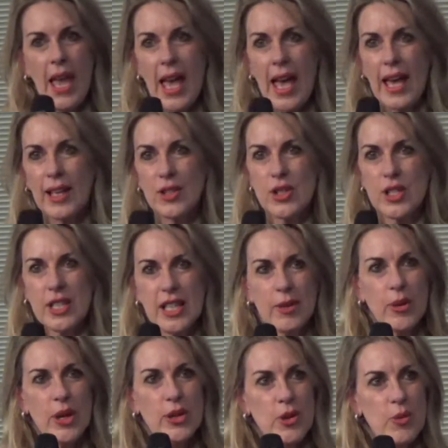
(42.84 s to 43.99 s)
And
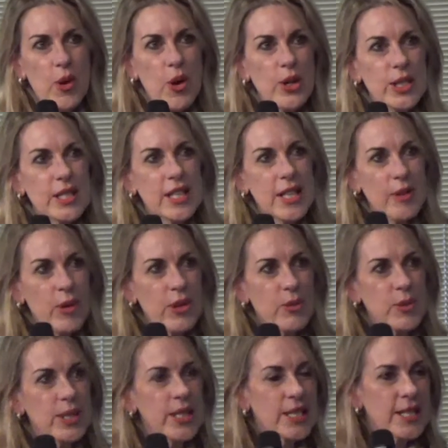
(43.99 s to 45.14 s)
whether it was
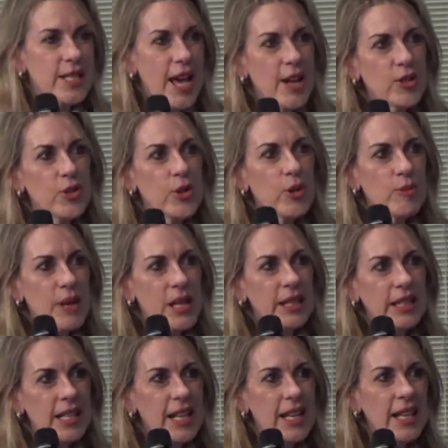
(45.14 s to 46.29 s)
Cassandra or
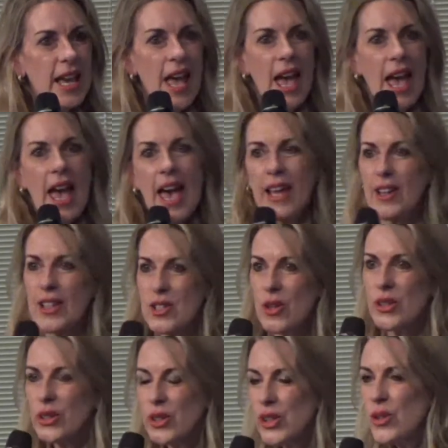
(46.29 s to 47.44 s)
Melanie, and I don't
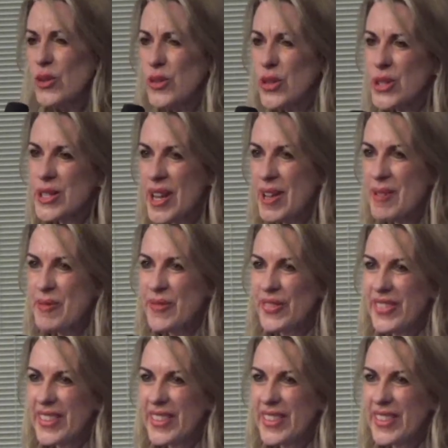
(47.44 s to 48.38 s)
know your first name.